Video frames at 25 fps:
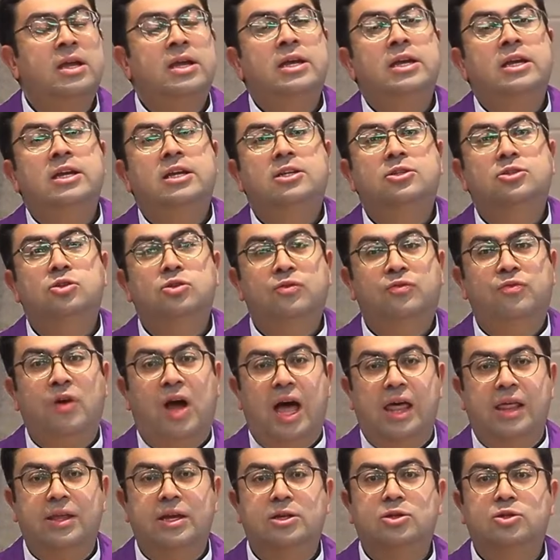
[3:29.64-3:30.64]
And so the
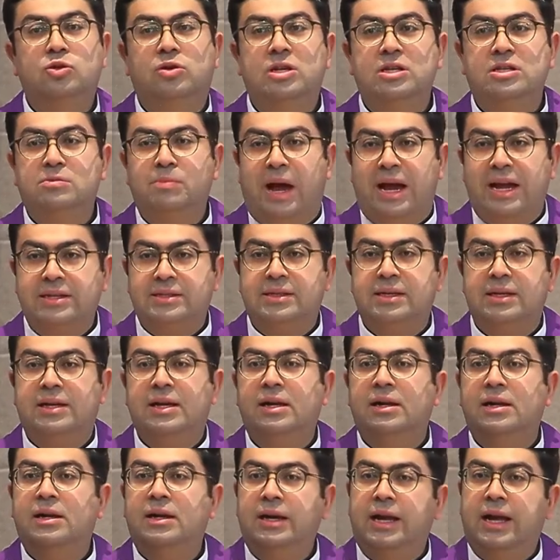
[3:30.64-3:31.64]
father took his
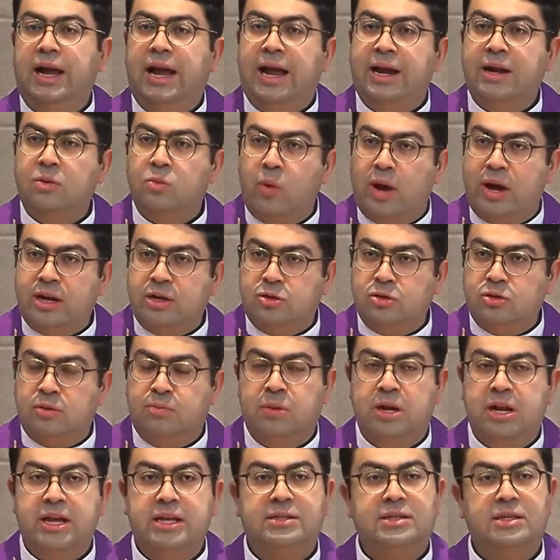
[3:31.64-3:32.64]
bicycle and went to the
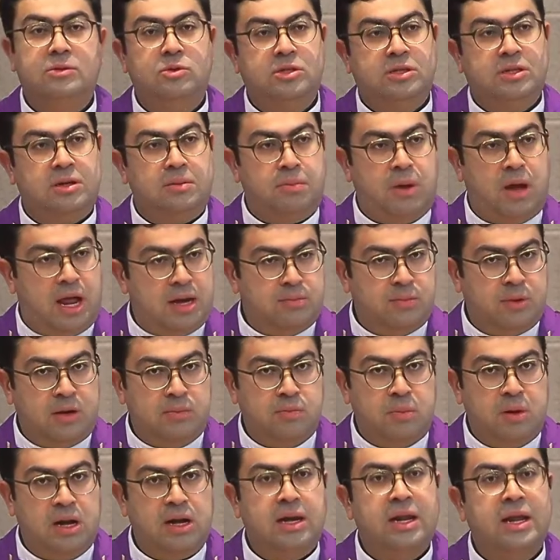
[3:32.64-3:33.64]
place. It was an apartment
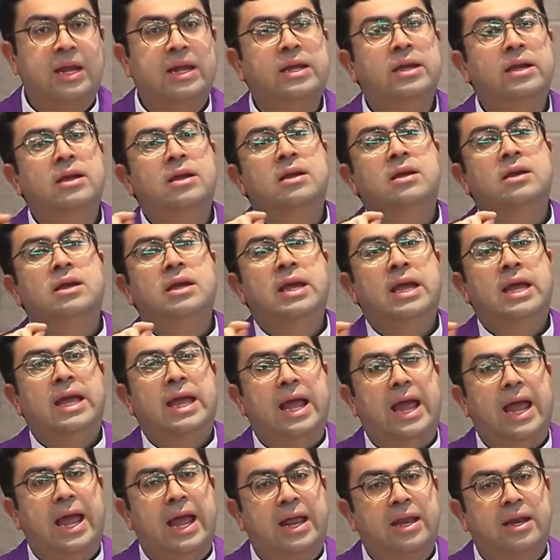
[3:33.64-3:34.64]
building,
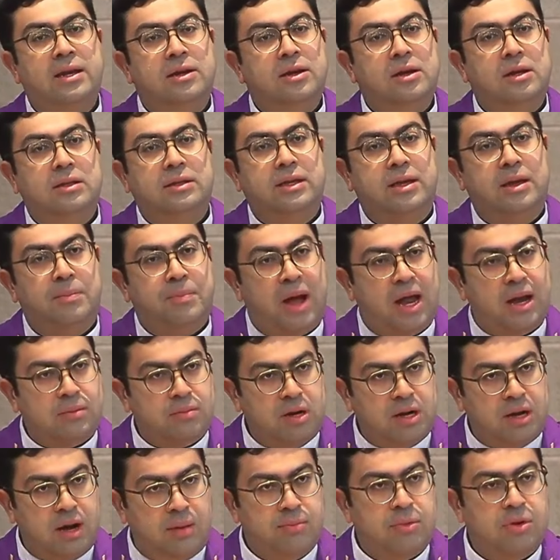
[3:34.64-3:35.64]
and the
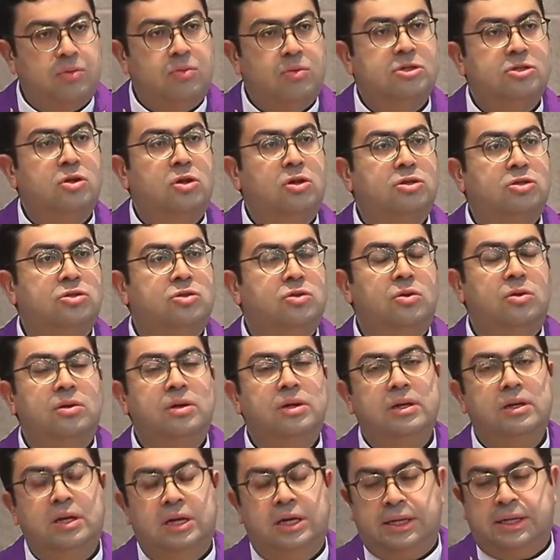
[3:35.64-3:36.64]
apartment number was also
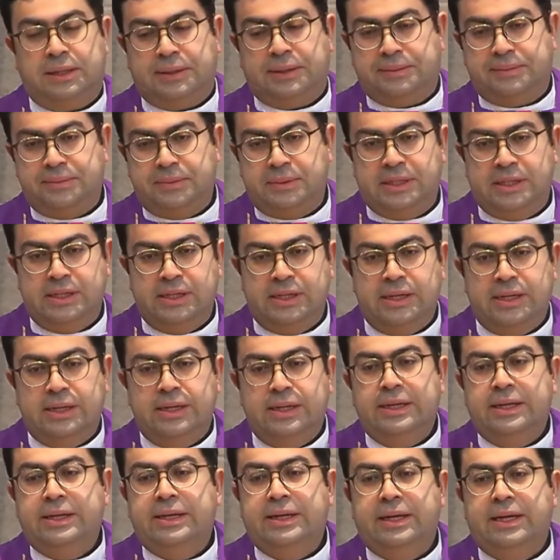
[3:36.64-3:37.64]

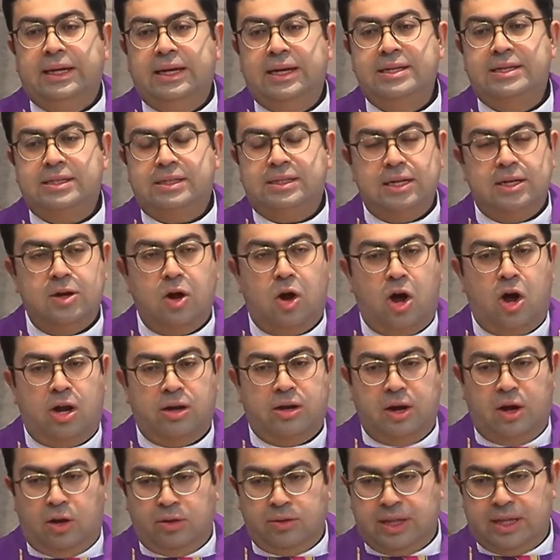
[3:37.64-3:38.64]
listed
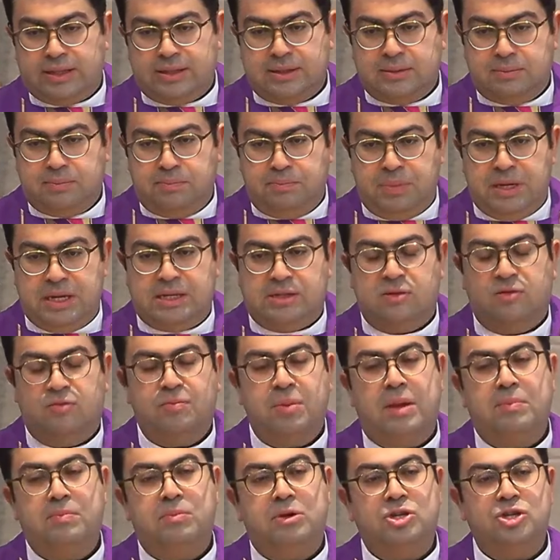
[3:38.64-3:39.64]
on that piece of
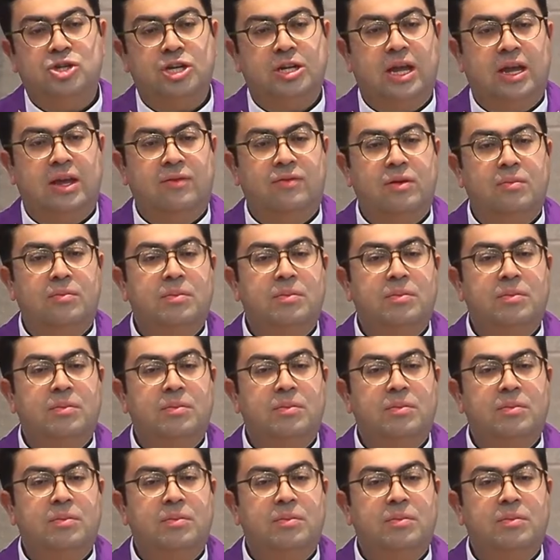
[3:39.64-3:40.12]
paper she gave him.